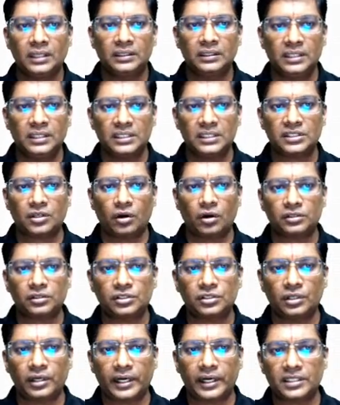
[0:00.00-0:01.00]
This
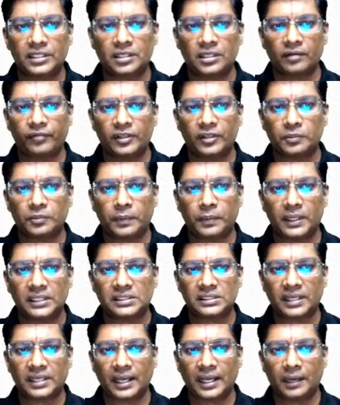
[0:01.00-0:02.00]
concentration of H
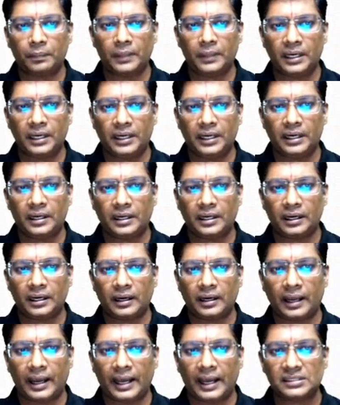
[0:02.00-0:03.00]
plus can be
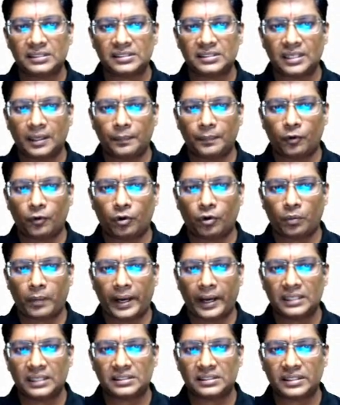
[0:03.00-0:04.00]
rewritten as 10 power
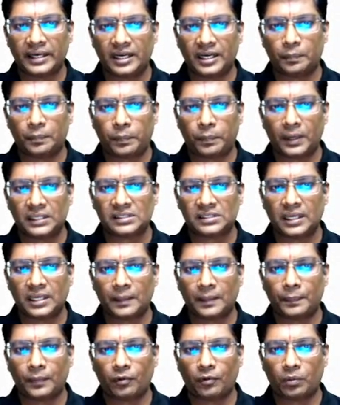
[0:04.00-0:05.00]
minus 8 plus
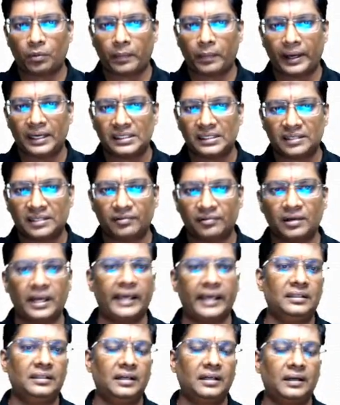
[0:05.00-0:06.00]
10 power minus 7,
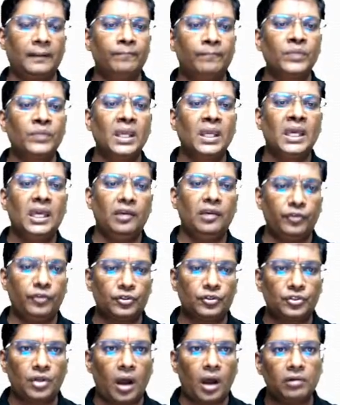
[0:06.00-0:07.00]
like that. If you
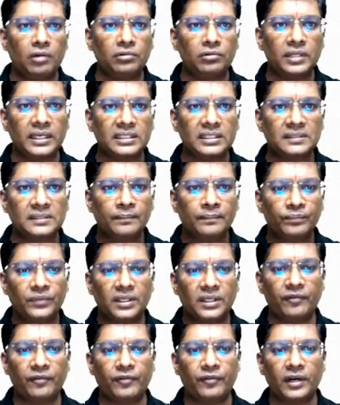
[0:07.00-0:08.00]
solve this,
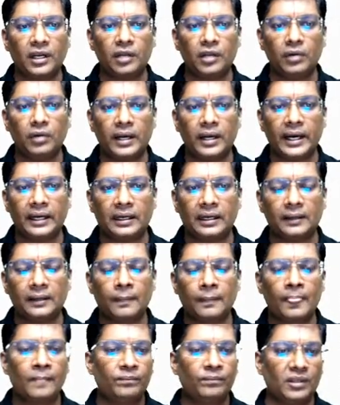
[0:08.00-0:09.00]
definitely you will get
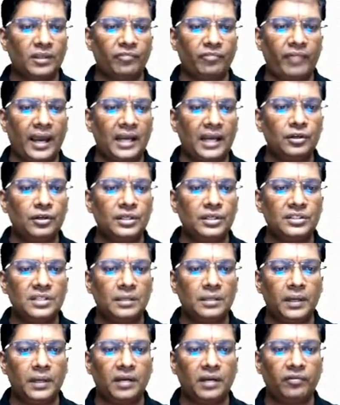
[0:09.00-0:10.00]
the value is
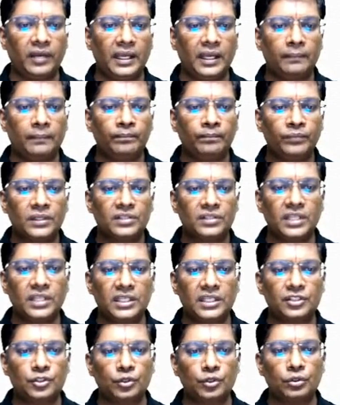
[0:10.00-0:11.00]
in between
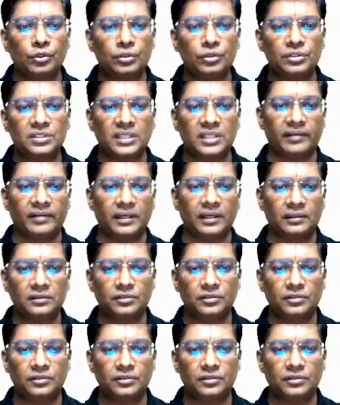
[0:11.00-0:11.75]
6 to 7.